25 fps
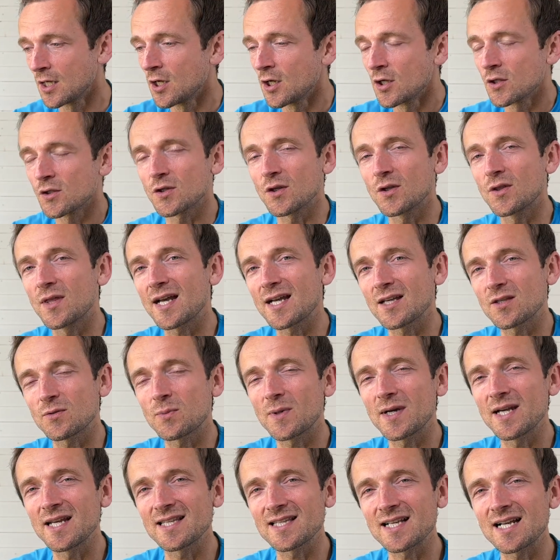So that's
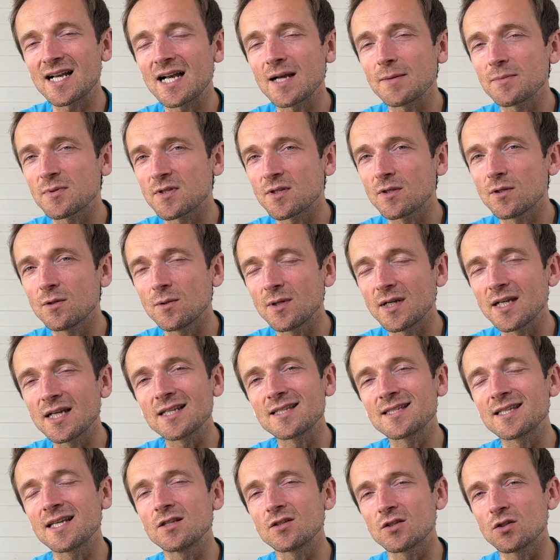why it's absolutely
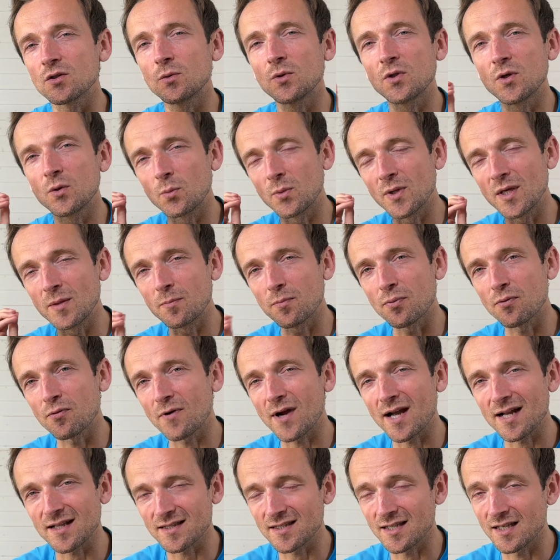essential that we
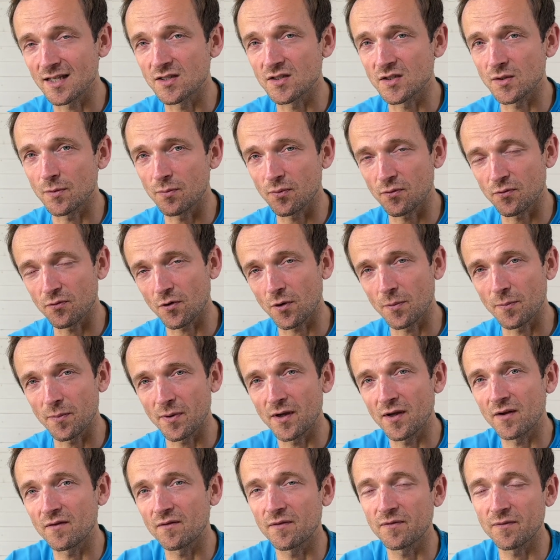practice
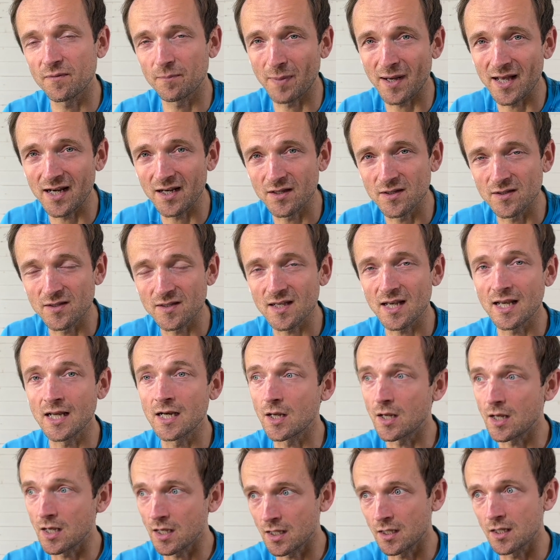proper balance
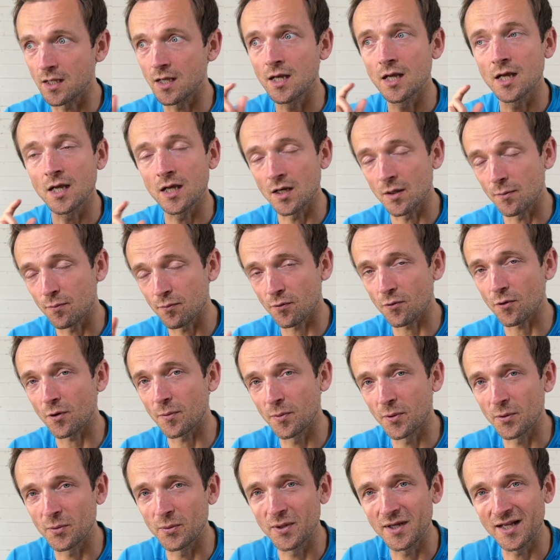in a
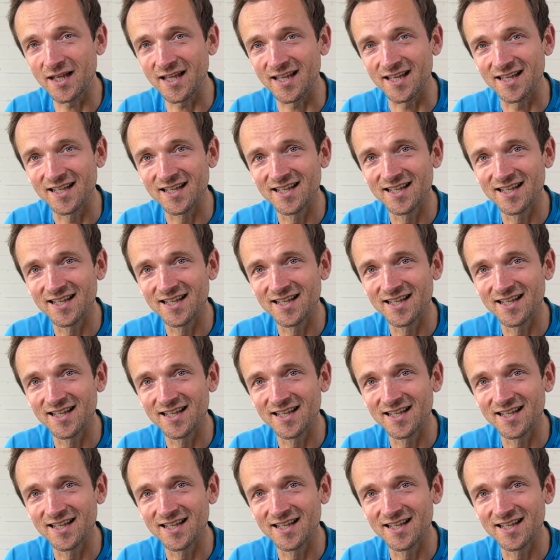proper way.